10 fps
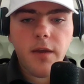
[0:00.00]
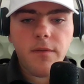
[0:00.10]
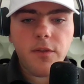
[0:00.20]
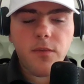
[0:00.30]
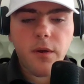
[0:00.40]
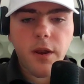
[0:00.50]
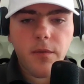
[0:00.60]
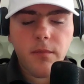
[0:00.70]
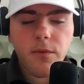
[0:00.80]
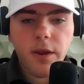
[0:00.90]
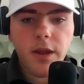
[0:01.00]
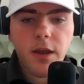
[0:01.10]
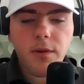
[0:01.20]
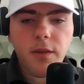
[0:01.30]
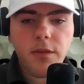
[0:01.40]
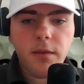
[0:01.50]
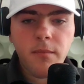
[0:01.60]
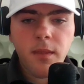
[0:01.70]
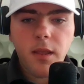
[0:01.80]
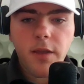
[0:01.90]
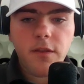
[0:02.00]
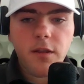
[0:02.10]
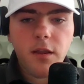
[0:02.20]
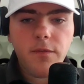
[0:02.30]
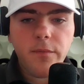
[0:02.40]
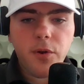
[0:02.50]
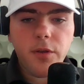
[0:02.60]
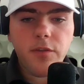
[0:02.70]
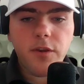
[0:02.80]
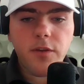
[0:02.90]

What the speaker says: I have at 20 right now, but I think I see a lot from her this